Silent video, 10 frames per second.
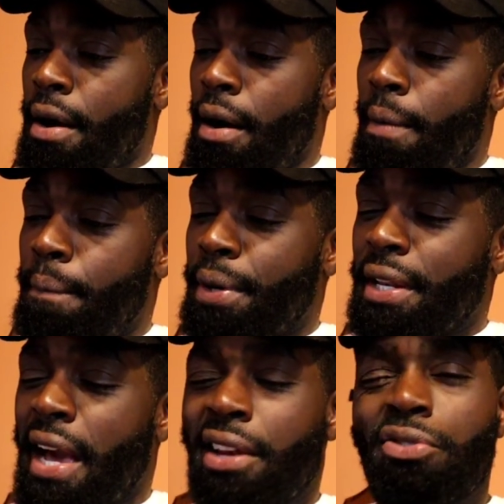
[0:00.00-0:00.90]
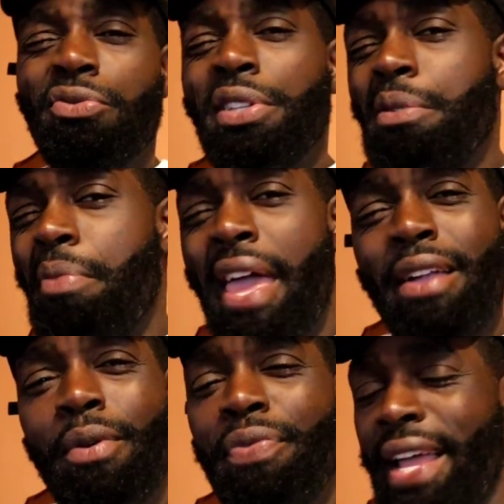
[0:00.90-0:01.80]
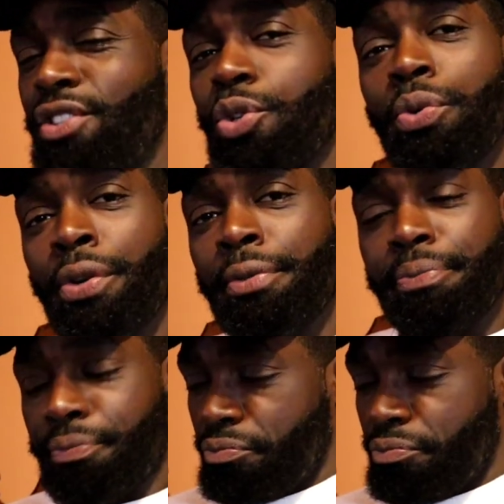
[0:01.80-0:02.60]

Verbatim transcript: um, but I don't really bang with that tuner.